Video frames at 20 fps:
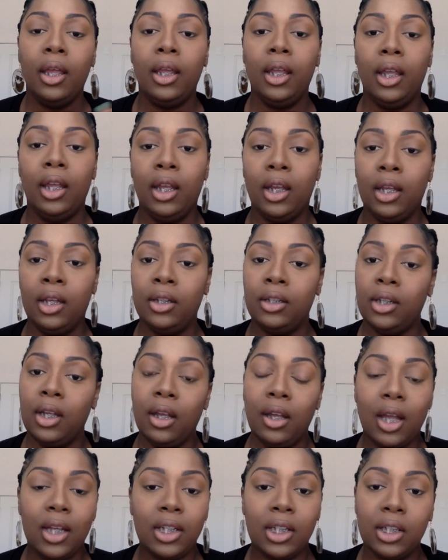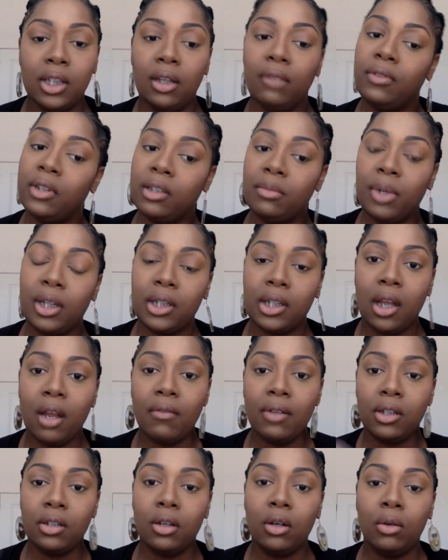And yeah, I just love this
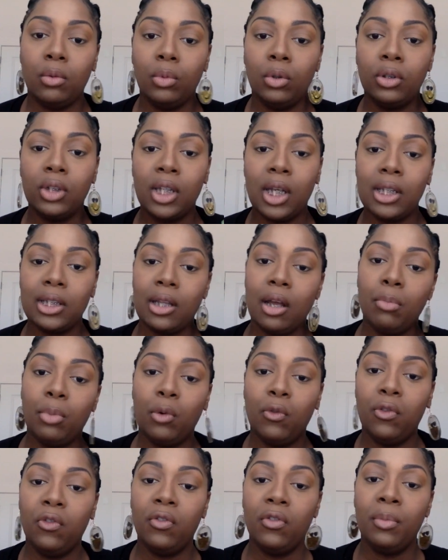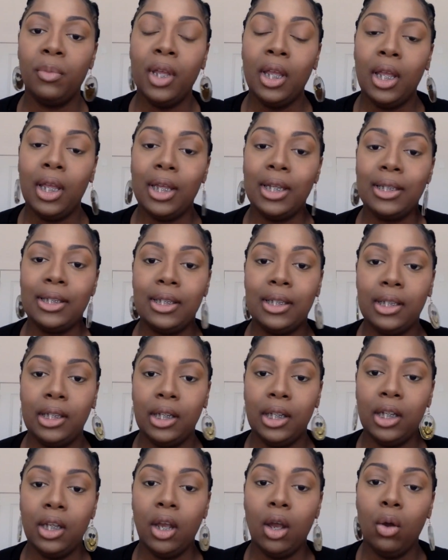mascara, so we'll test out both of them and
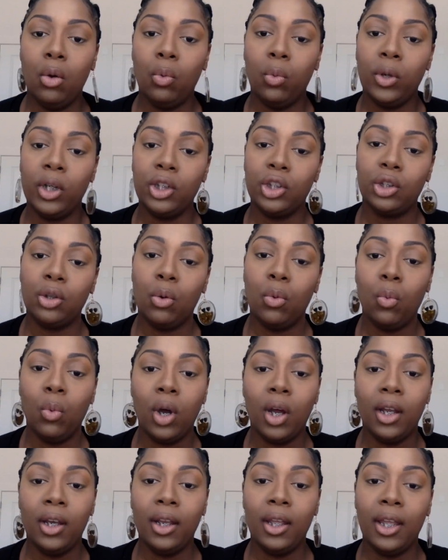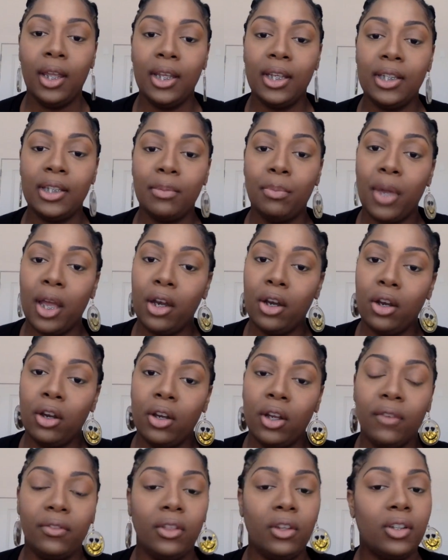see which one is
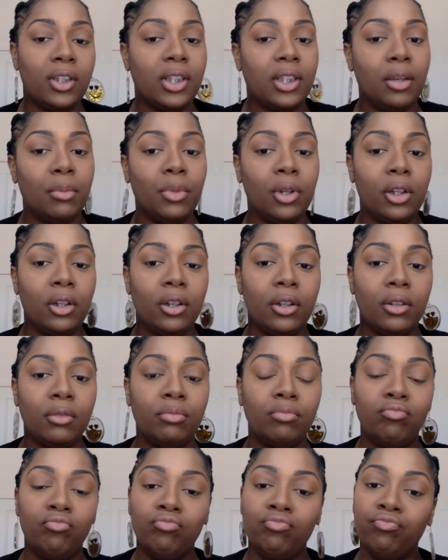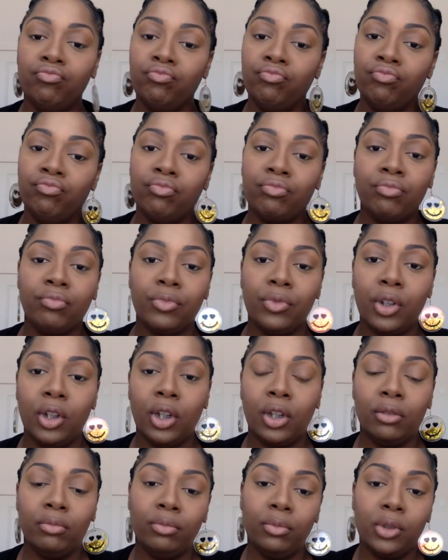better, if they're similar,
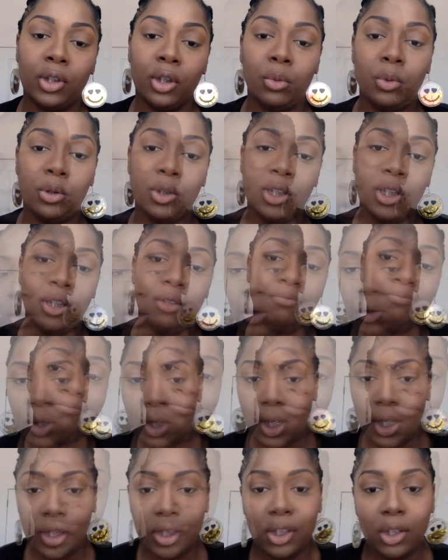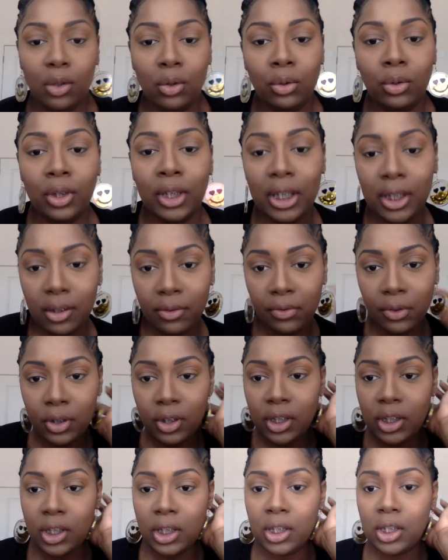you know, so we'll see. Okay, so let's
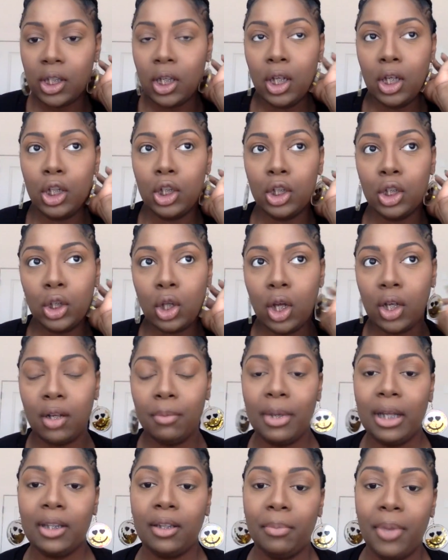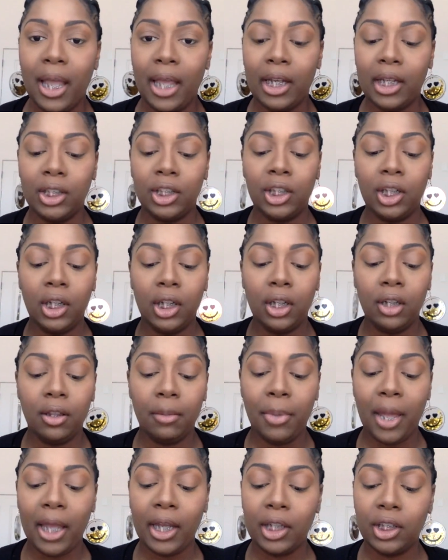first just talk about the packaging. The
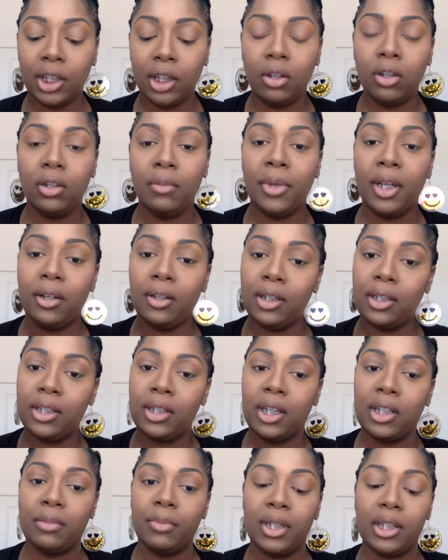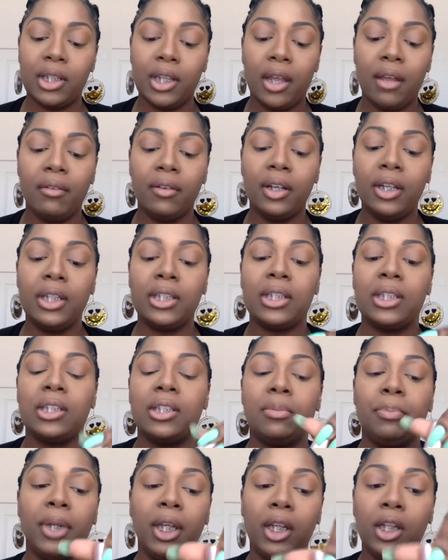packaging on the Better Than Sex mascara is
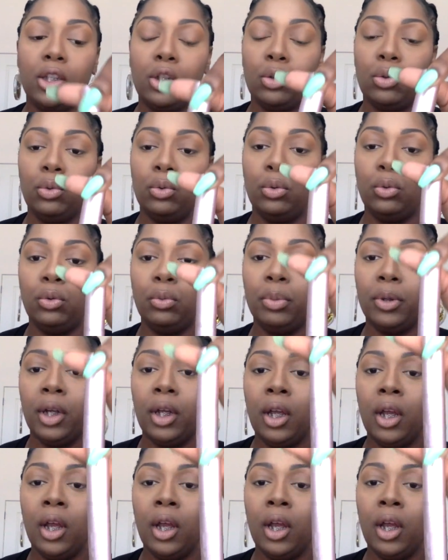this pink tube.